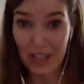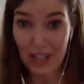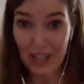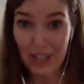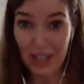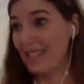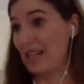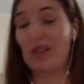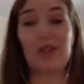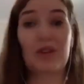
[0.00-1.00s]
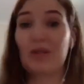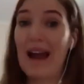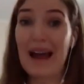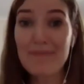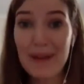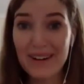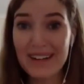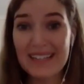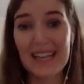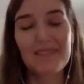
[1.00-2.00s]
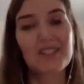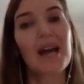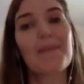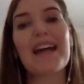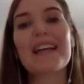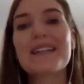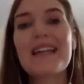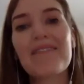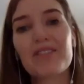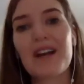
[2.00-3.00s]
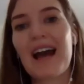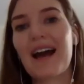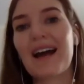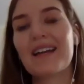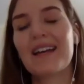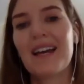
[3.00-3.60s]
in some cases and in their grandparents' lifetime had never had